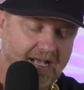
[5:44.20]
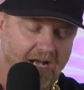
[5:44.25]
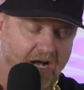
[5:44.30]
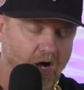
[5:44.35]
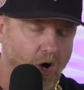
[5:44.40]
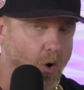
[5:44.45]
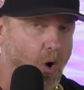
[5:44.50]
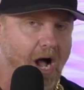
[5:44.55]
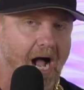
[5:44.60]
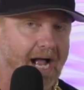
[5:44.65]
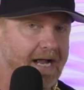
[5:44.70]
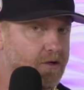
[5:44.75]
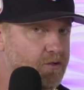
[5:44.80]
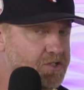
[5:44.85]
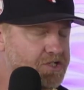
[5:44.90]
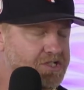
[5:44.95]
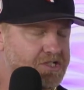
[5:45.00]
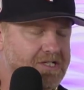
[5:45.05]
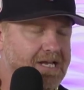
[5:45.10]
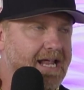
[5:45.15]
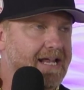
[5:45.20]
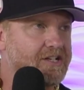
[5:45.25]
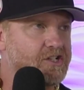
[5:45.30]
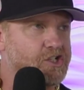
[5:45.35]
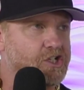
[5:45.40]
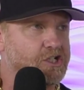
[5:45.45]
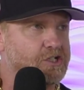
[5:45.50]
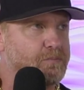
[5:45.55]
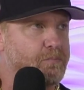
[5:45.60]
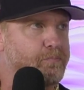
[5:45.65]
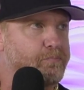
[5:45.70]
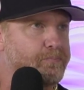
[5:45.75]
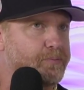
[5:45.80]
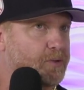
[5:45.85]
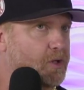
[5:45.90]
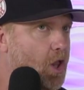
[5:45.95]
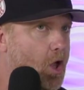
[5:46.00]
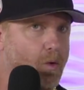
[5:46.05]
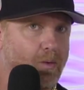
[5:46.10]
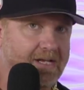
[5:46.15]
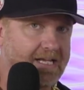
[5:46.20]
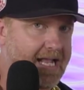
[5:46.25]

Ohio State just blowing